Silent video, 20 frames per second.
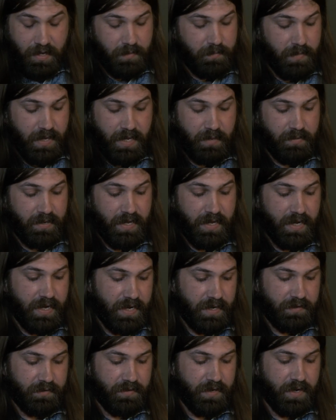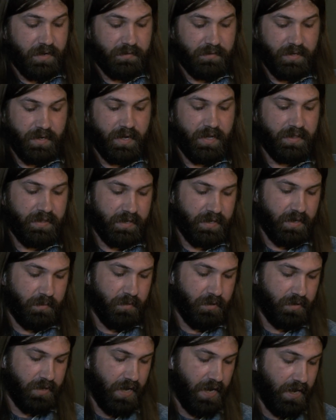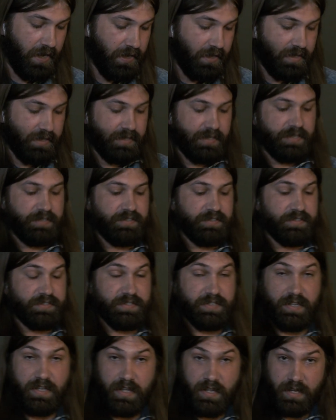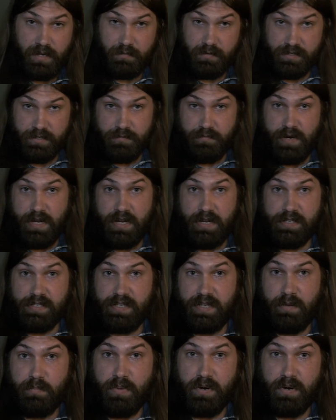Maybe. I don't know. No, I think I'm okay. That just wasn't ready to see a